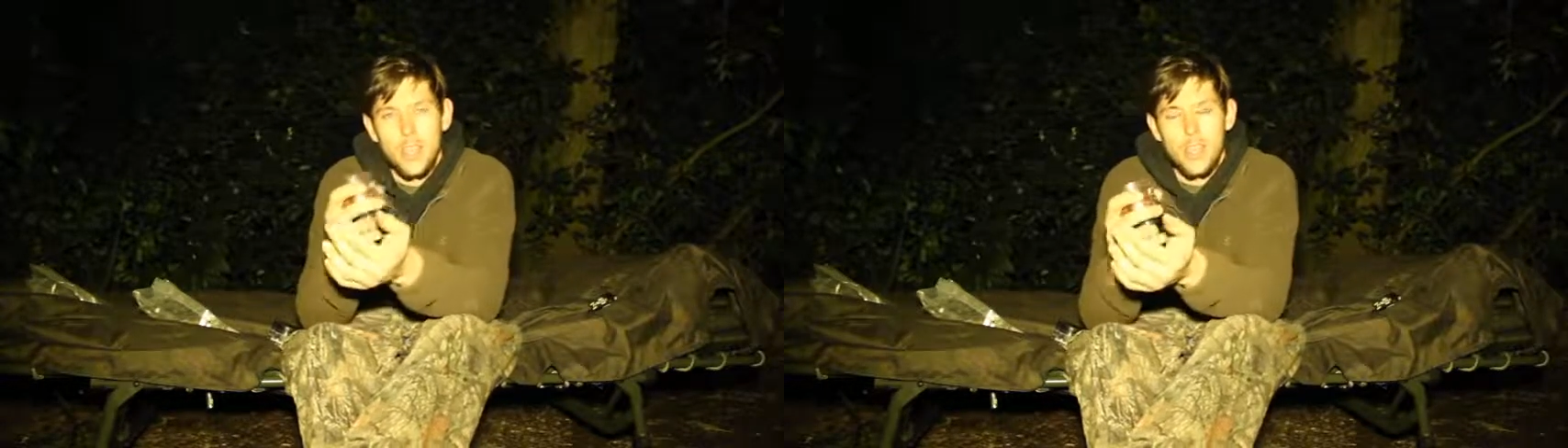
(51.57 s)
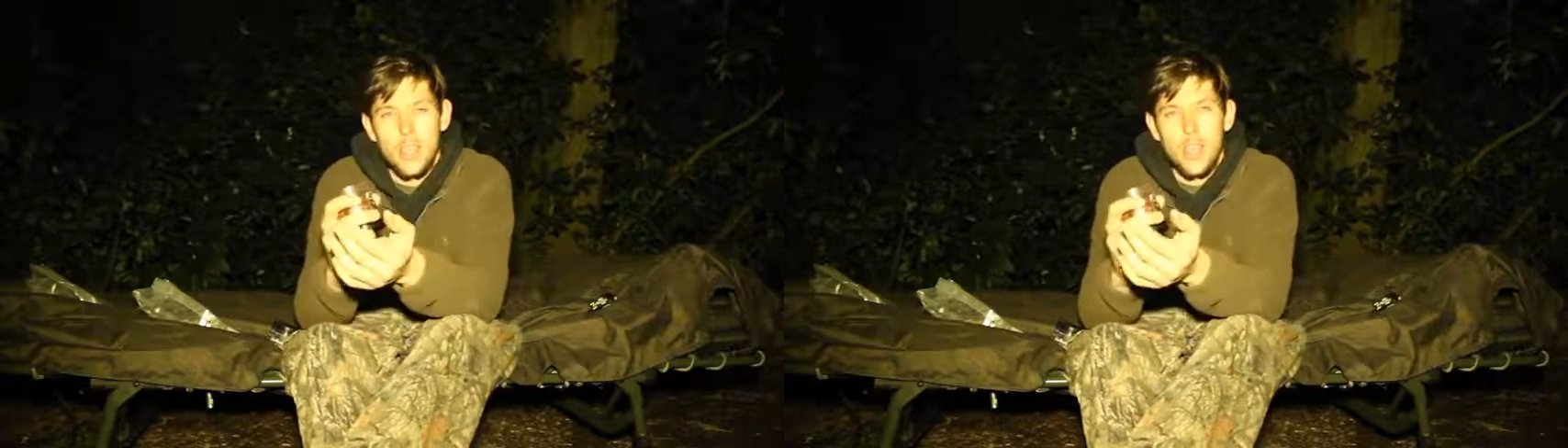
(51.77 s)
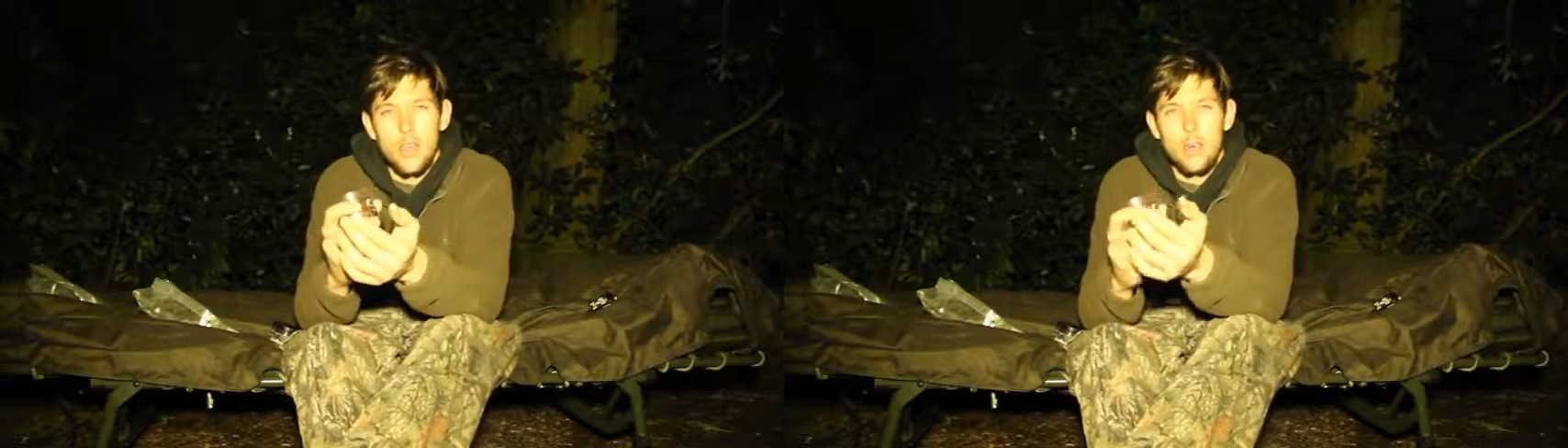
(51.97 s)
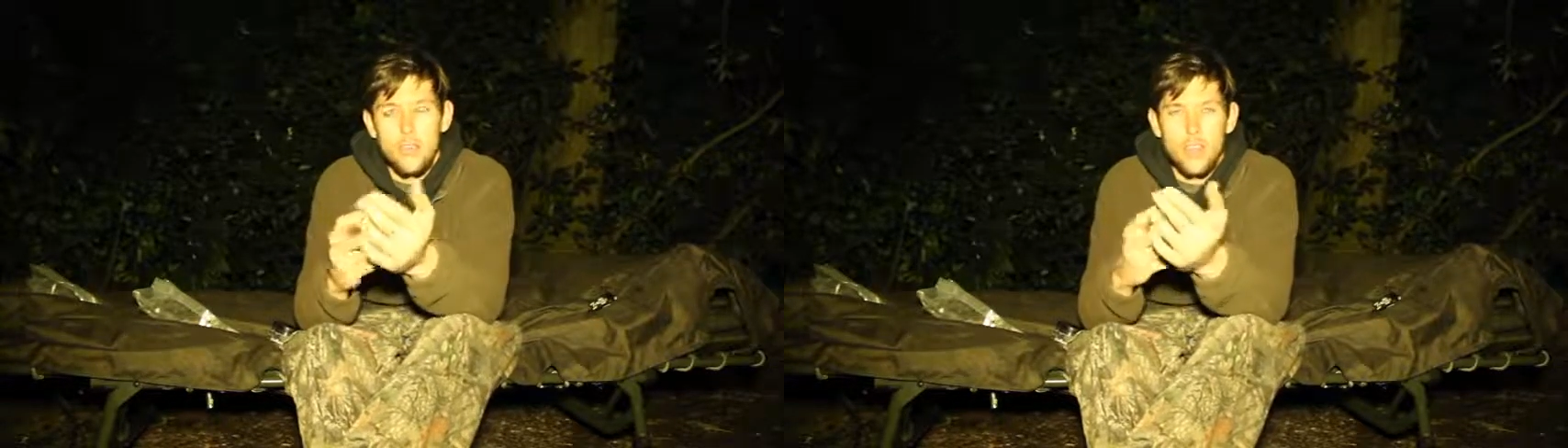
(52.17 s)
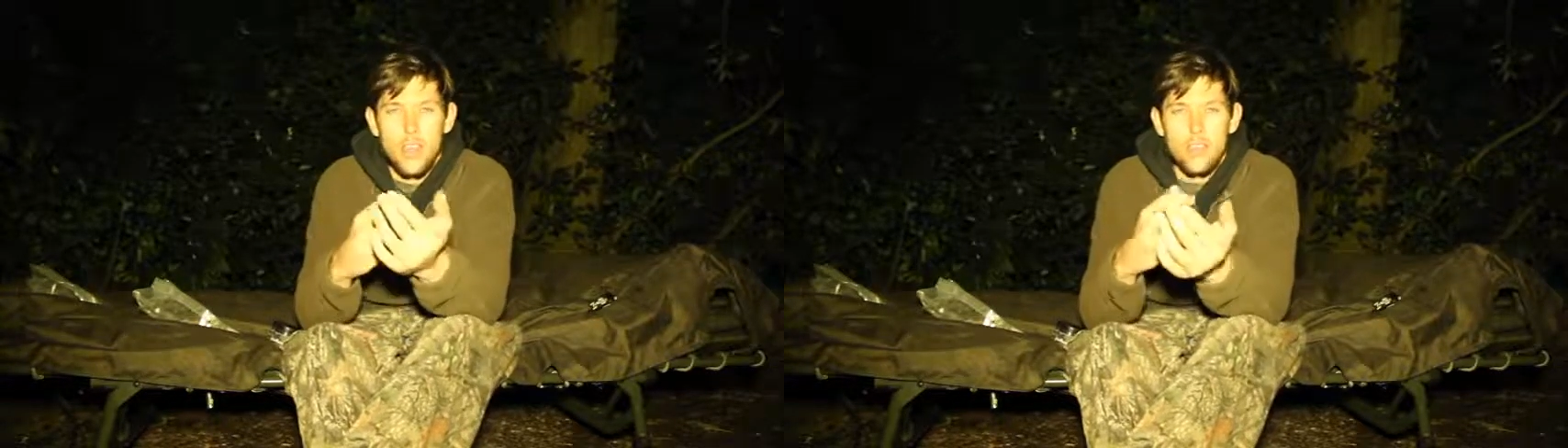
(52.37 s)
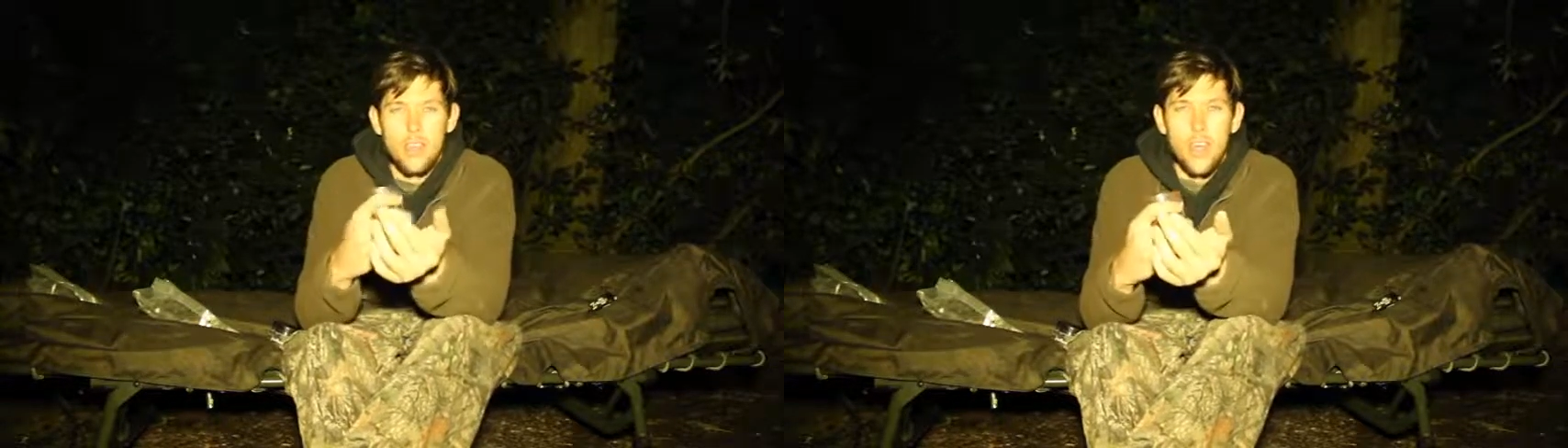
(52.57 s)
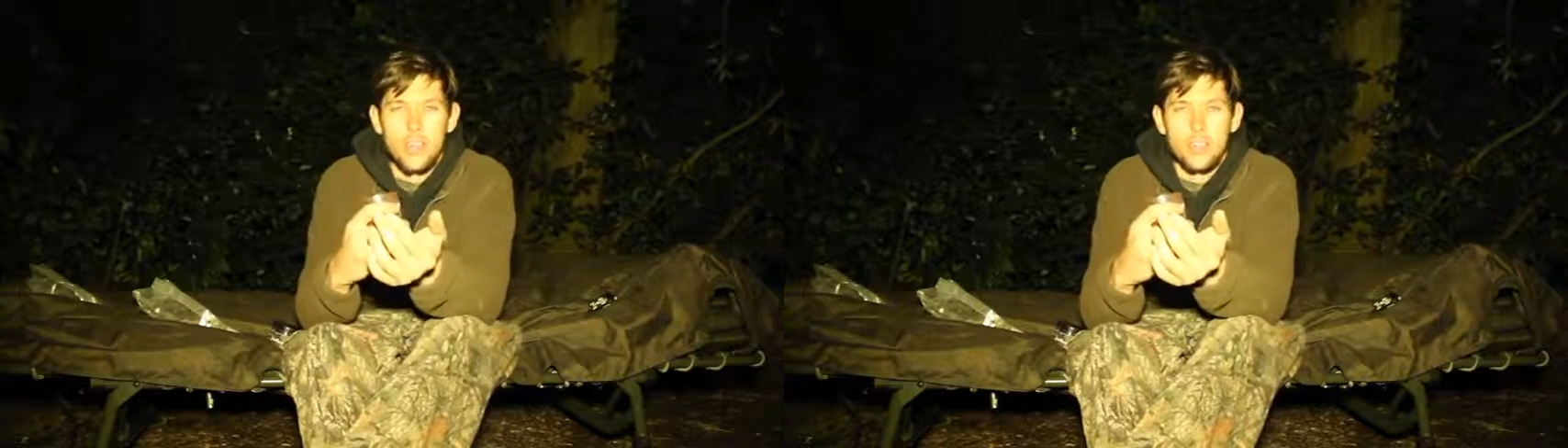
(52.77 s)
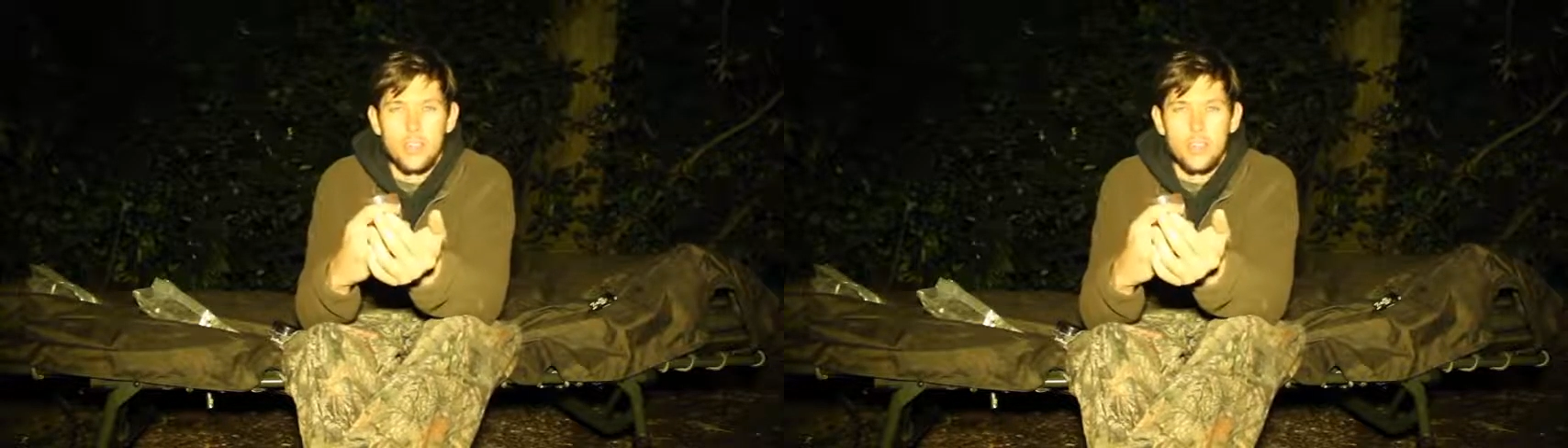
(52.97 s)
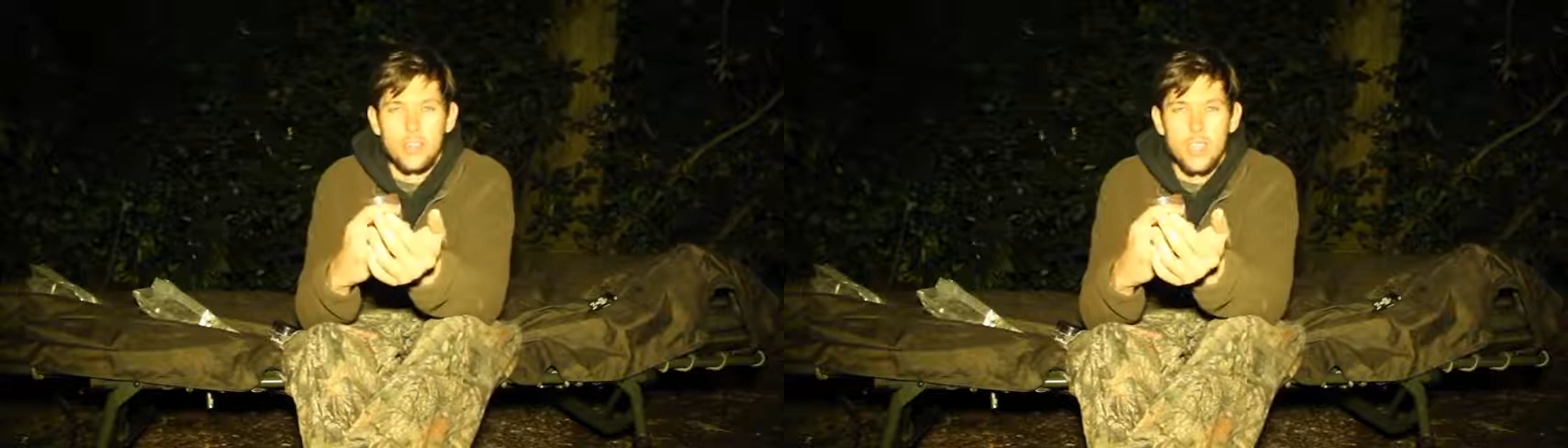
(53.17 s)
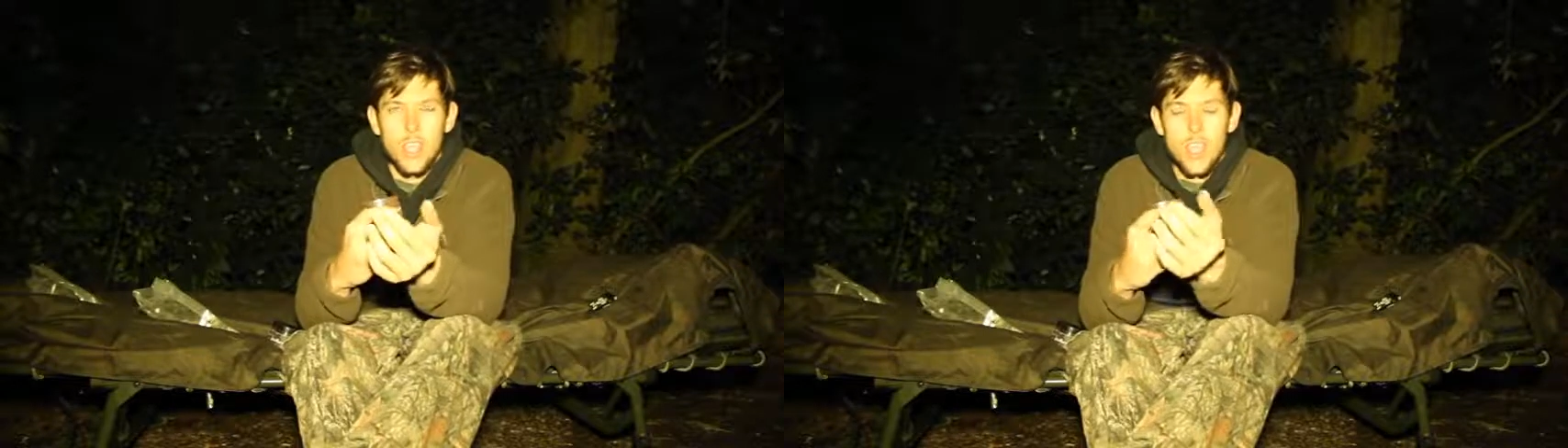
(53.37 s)
in with the
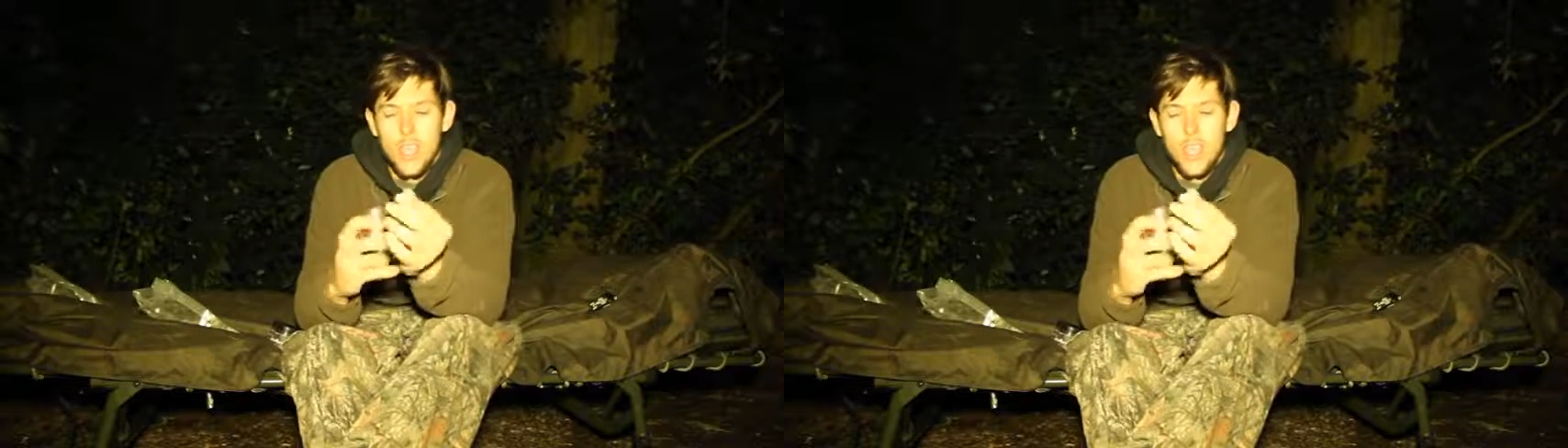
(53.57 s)
attractors,